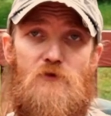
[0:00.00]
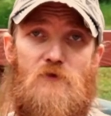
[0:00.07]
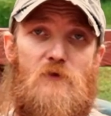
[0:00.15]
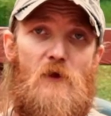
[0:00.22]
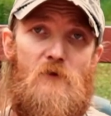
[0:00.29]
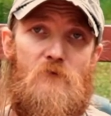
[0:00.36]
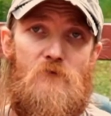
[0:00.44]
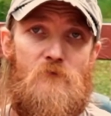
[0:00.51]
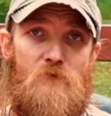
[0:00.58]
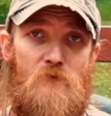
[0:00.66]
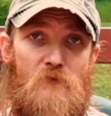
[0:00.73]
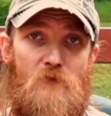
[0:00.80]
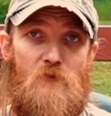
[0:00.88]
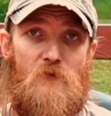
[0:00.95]
together
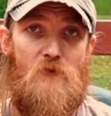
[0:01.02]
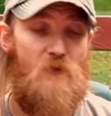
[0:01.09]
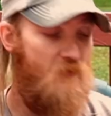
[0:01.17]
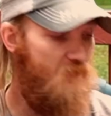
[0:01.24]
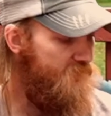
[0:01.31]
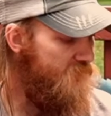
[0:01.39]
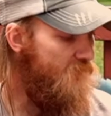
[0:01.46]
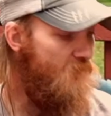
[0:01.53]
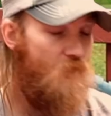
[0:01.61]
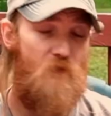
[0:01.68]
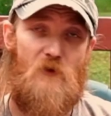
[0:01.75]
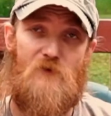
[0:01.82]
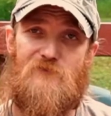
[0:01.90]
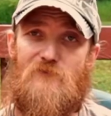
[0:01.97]
is still
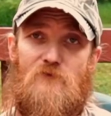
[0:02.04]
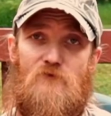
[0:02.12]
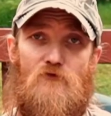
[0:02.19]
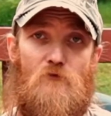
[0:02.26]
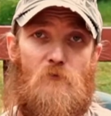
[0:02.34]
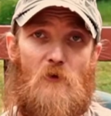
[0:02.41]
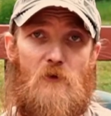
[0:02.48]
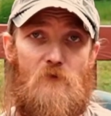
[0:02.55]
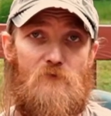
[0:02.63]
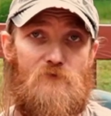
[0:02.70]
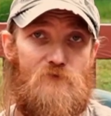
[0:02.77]
less than 2 pounds.